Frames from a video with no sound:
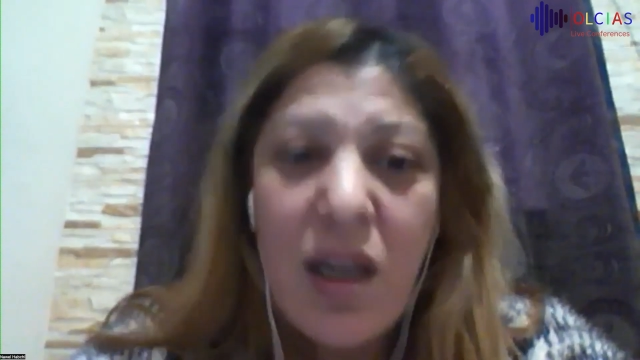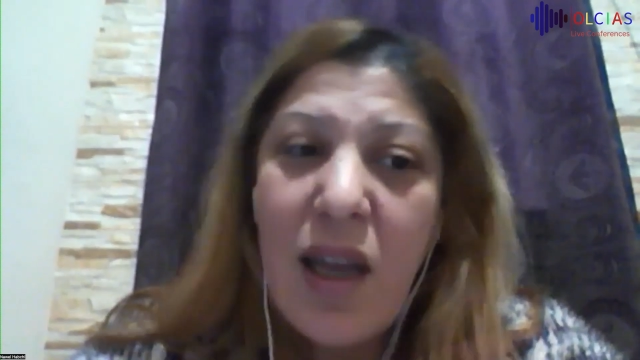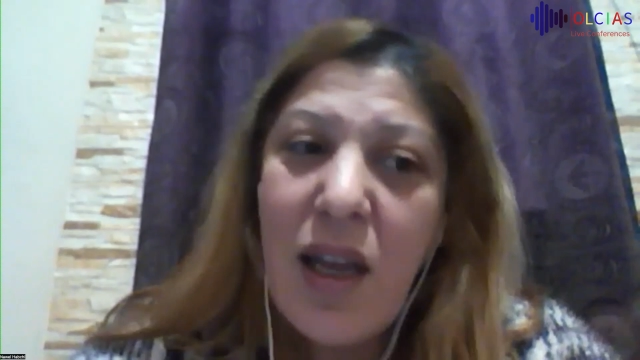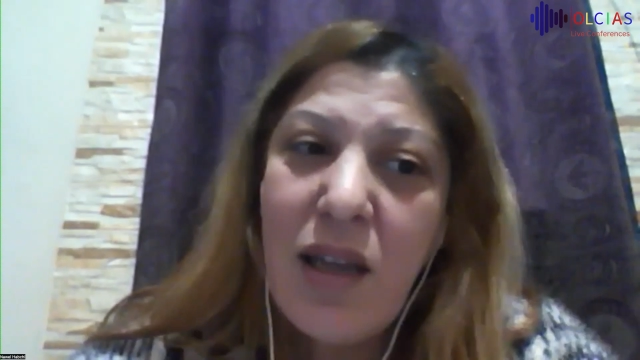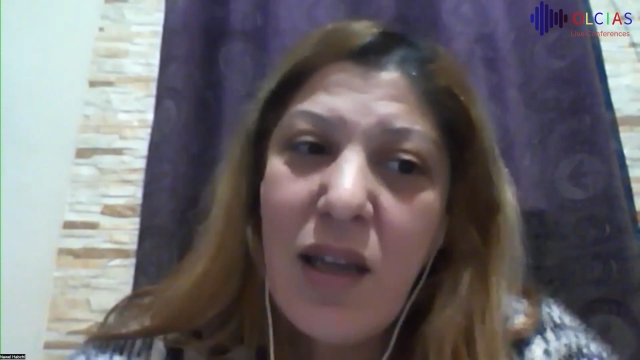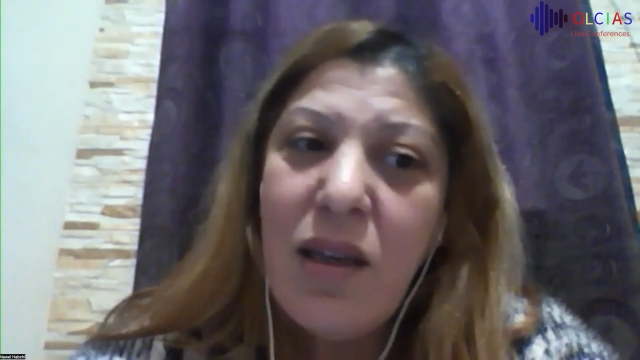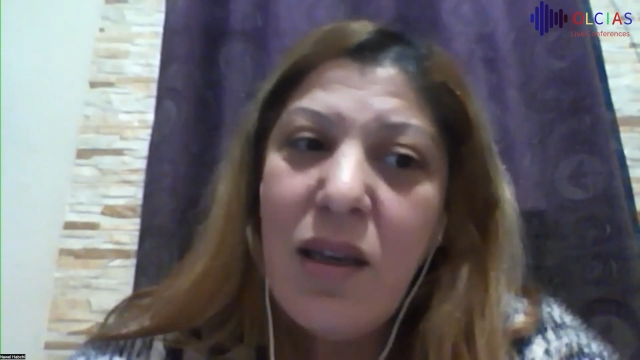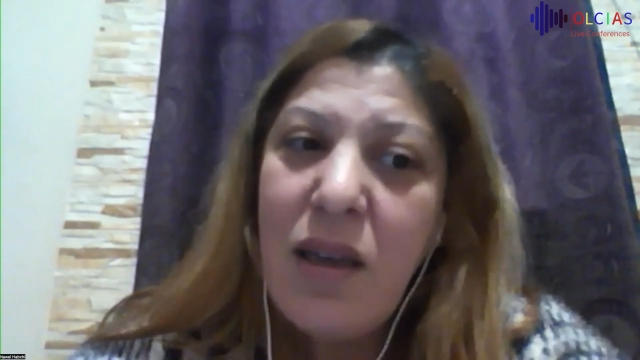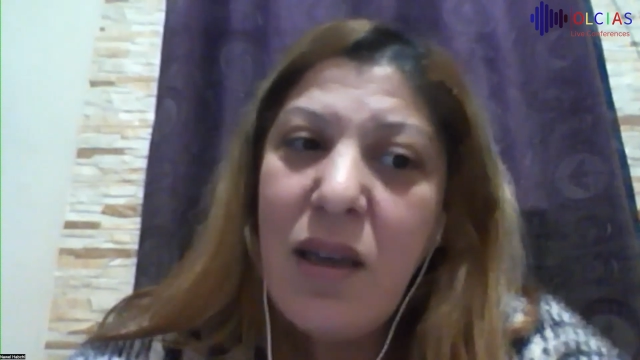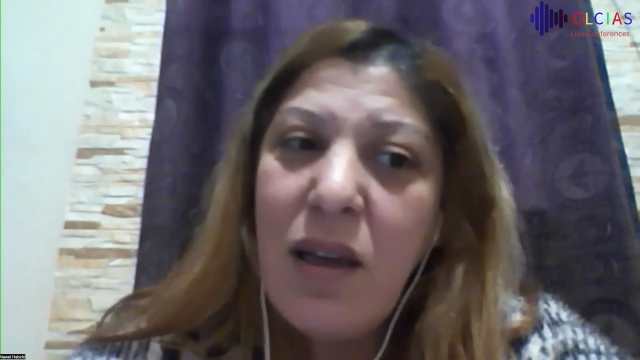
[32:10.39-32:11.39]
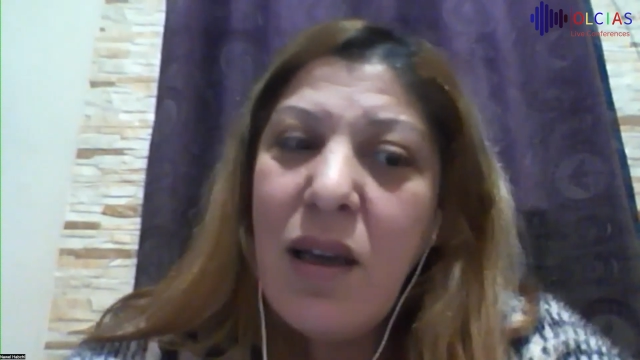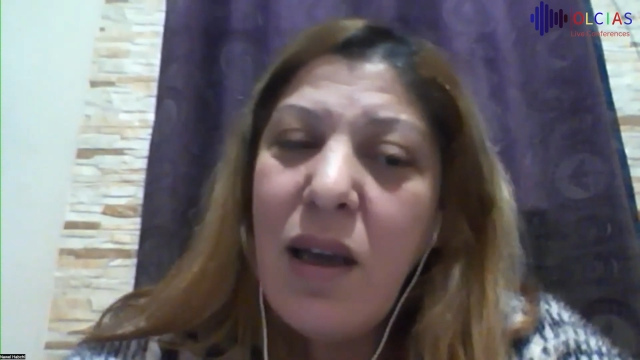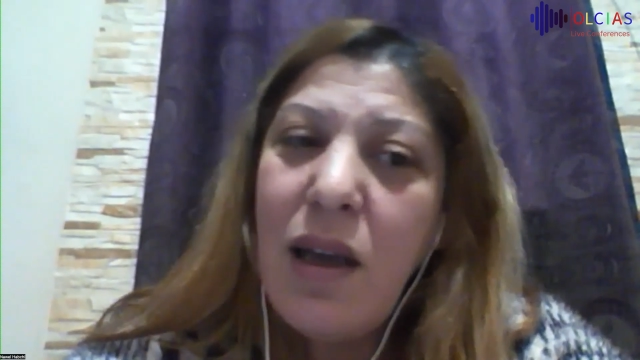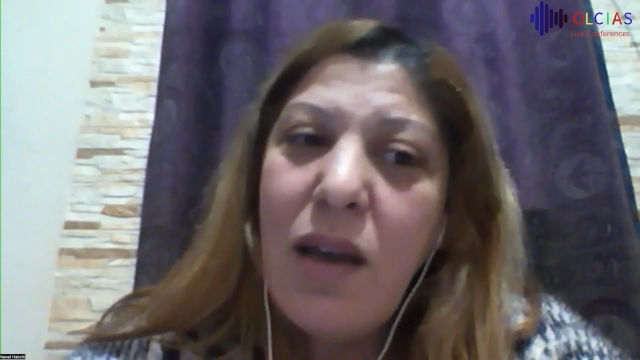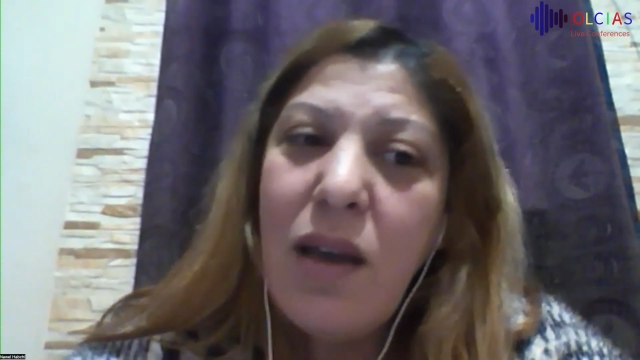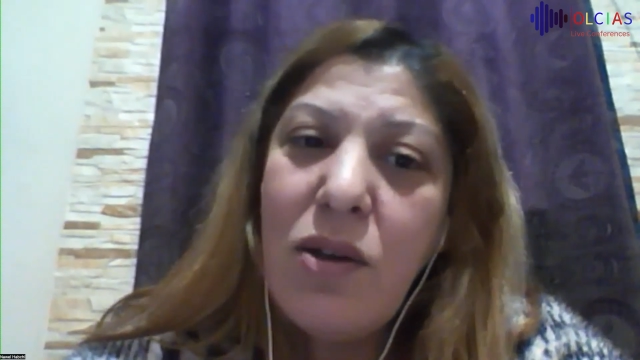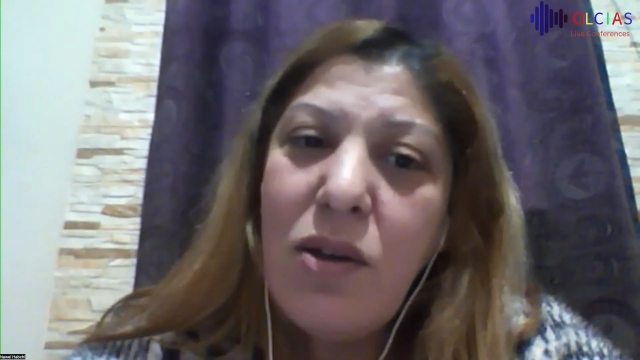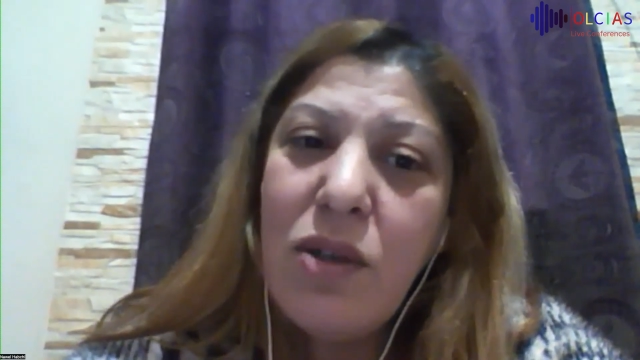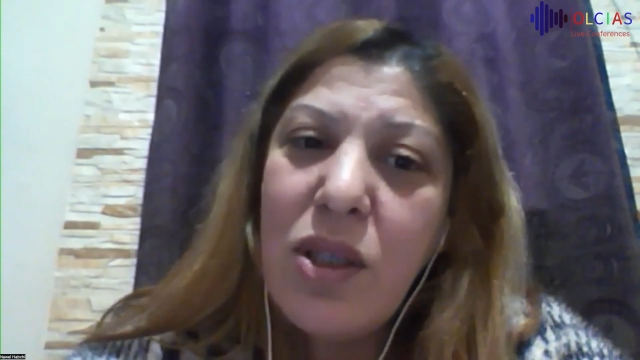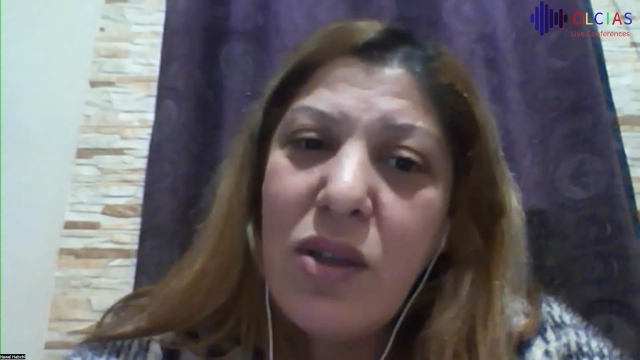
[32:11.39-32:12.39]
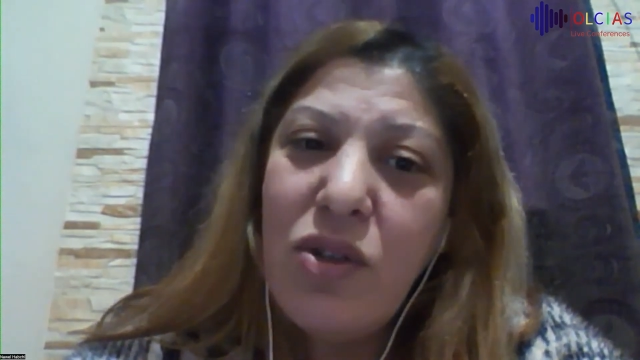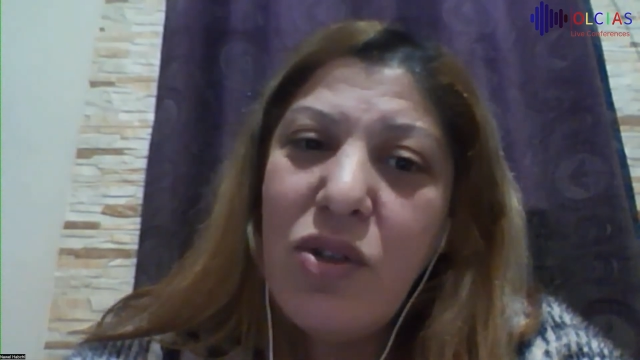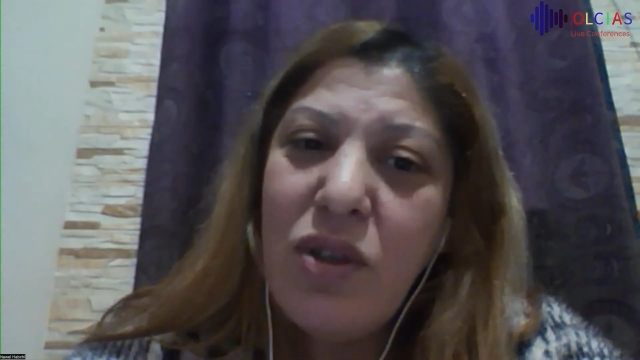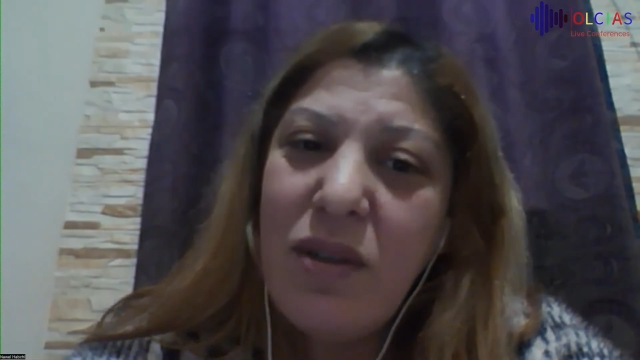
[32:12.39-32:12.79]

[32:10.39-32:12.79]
and a neurosurgeon.